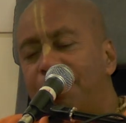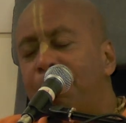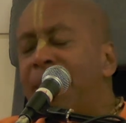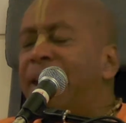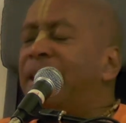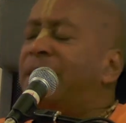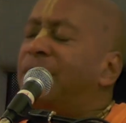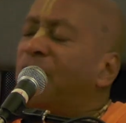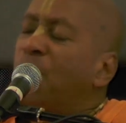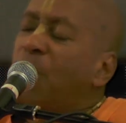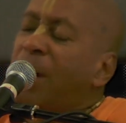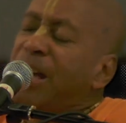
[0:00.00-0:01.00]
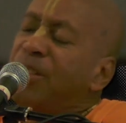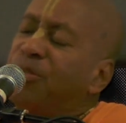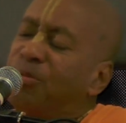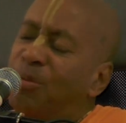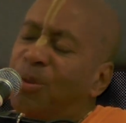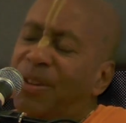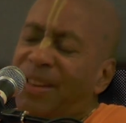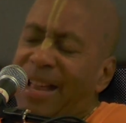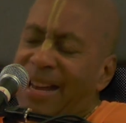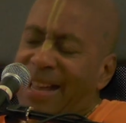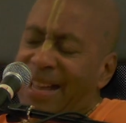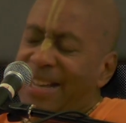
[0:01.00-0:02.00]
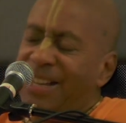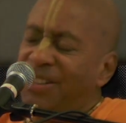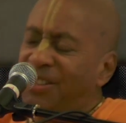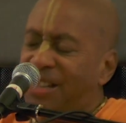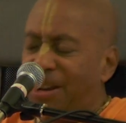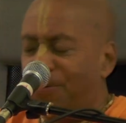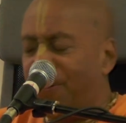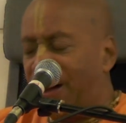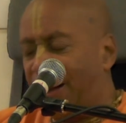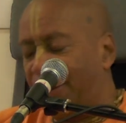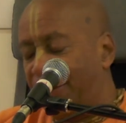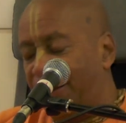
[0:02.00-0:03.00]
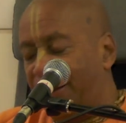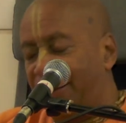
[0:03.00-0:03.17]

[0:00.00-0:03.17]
make their way through all that haze, that fog.